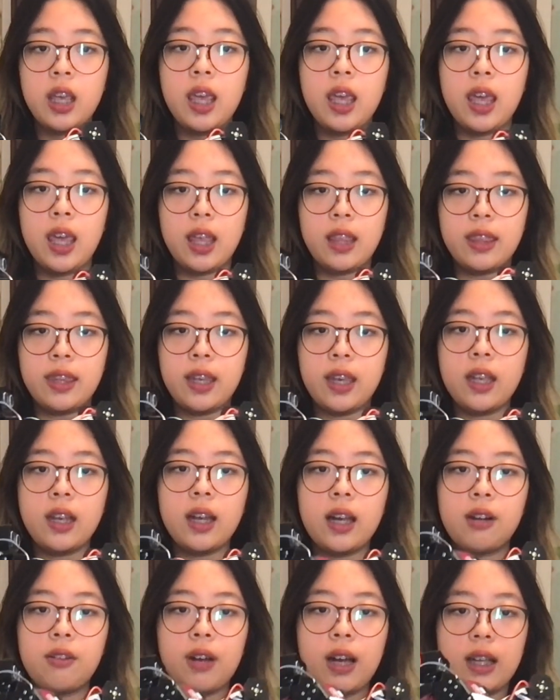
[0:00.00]
And then
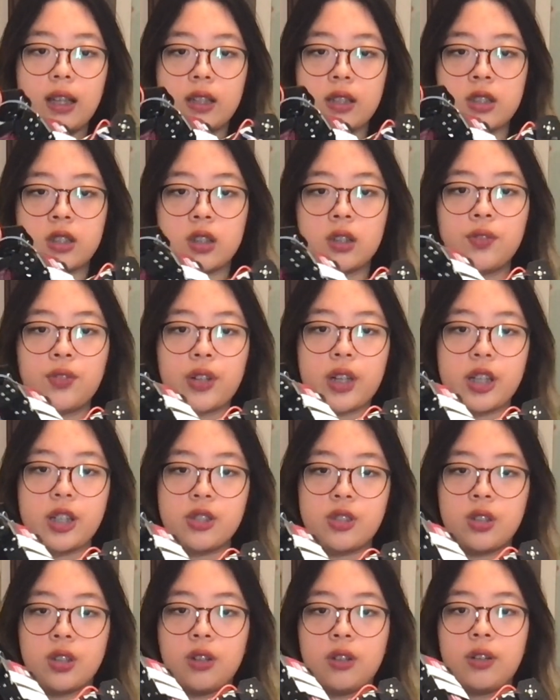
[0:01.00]
I write the servo
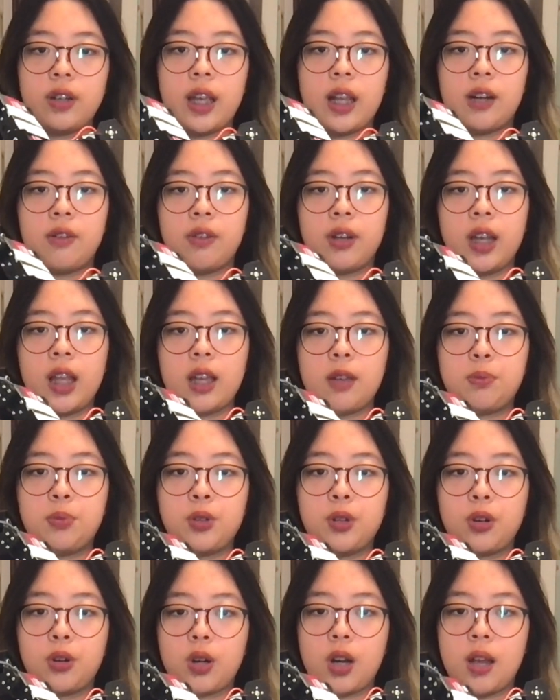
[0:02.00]
control and relay
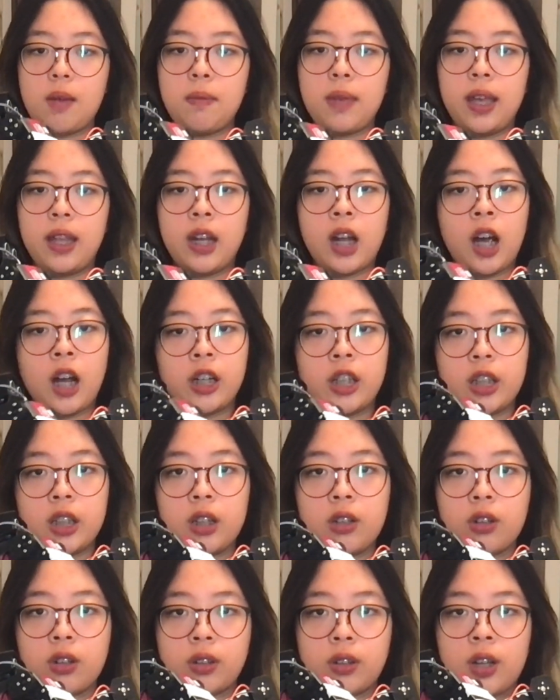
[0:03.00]
program and
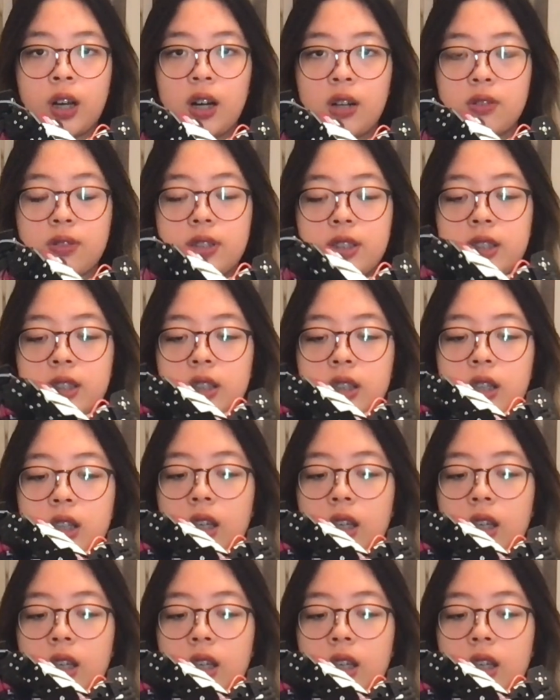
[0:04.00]
Arduino codes.